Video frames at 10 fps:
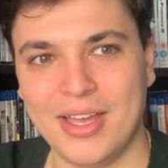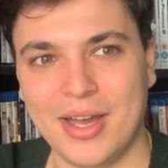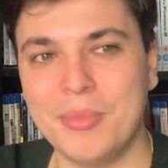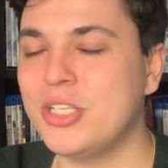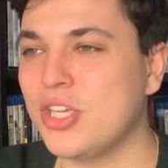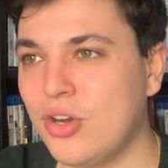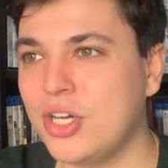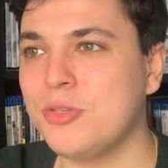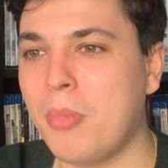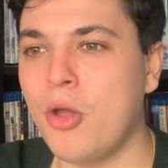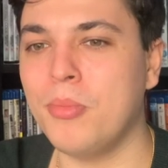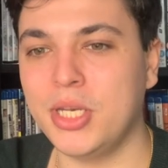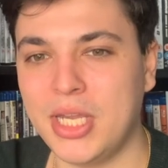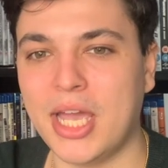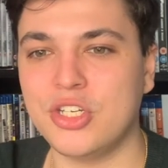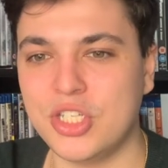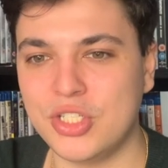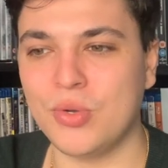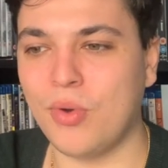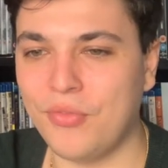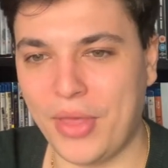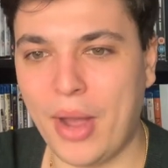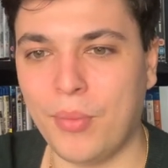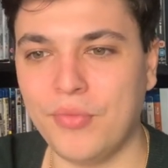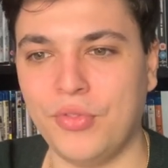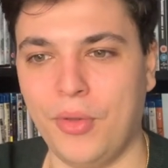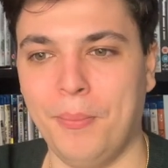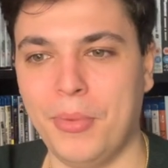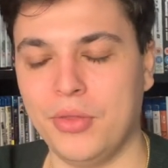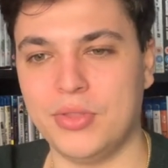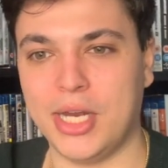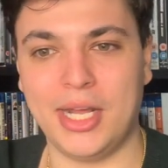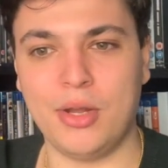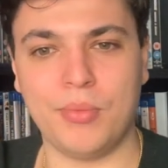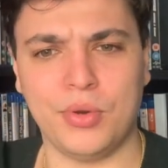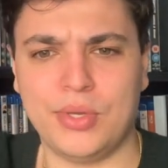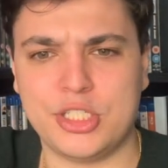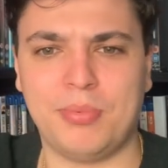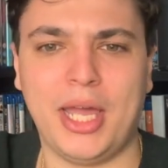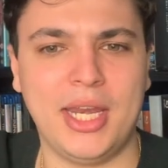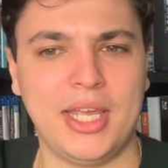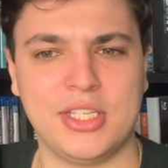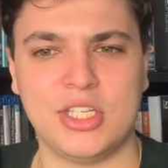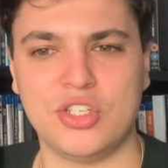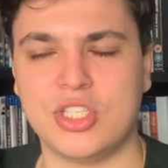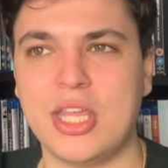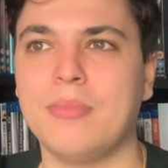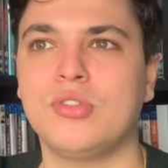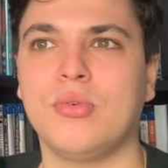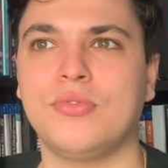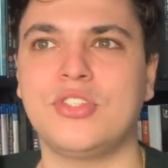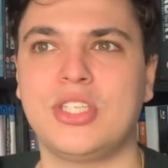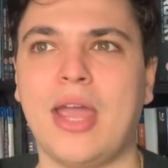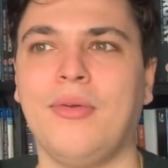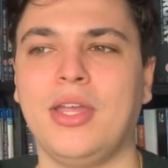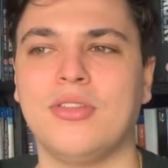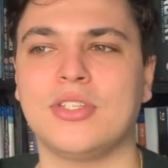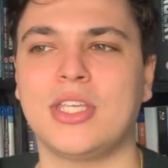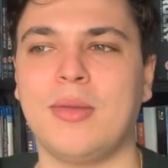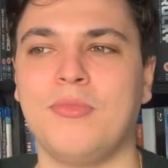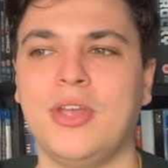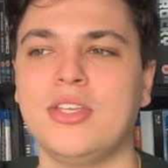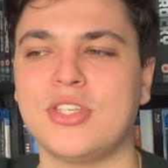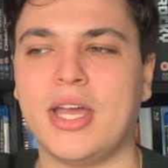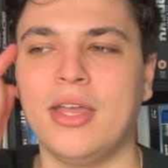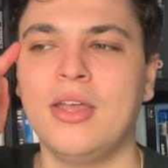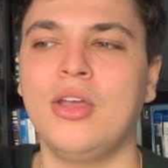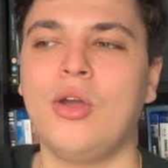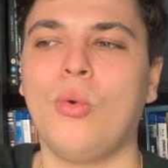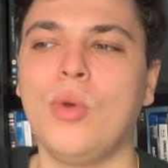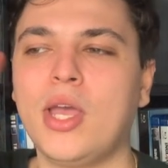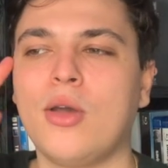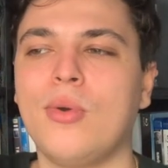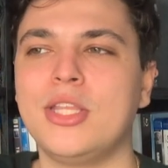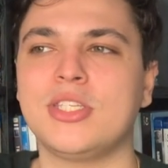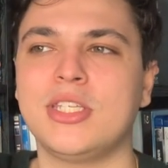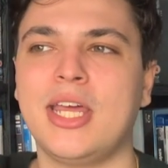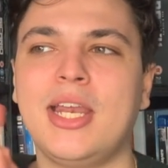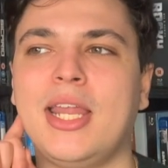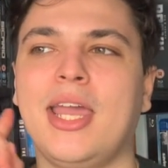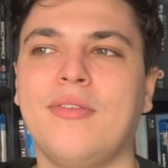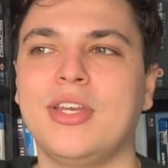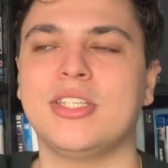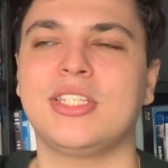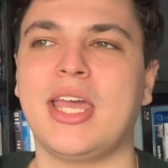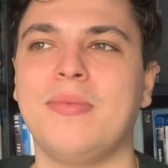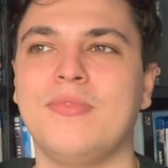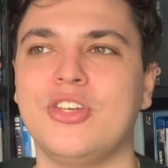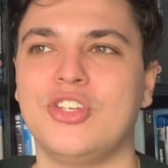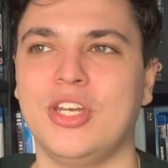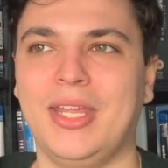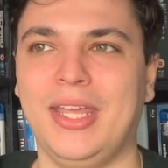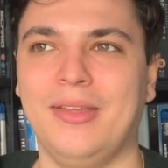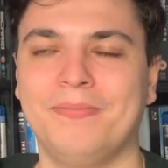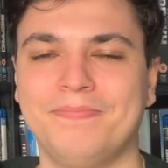I mean, it's a nice moment. Yeah, she's sort of there with them. But do they not want to explain it? Is it just them sort of staring at the same thing? It's like, we're coincidentally having the same vision here.